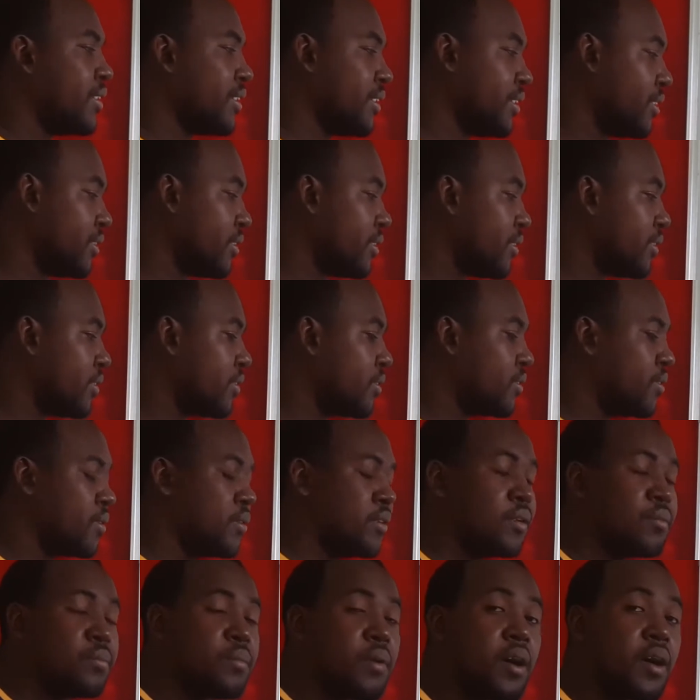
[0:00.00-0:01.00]
the,
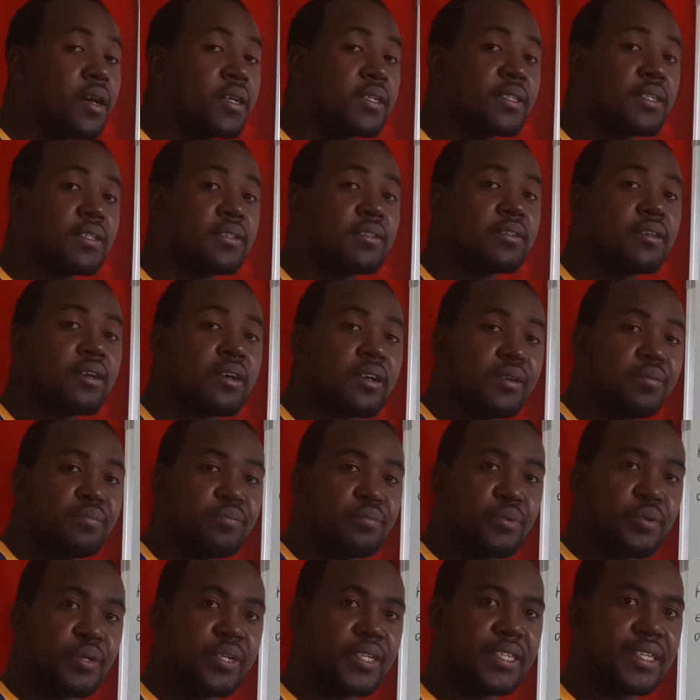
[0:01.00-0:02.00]
the box is not
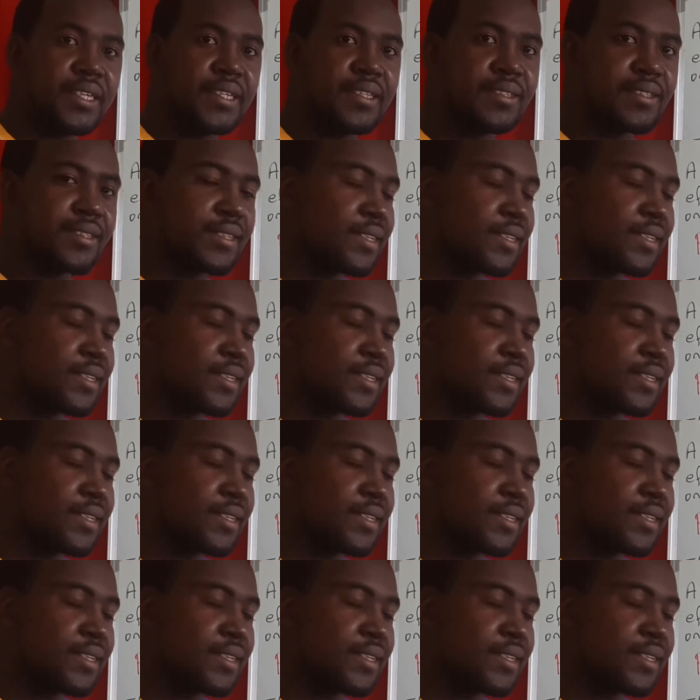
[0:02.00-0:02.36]
important,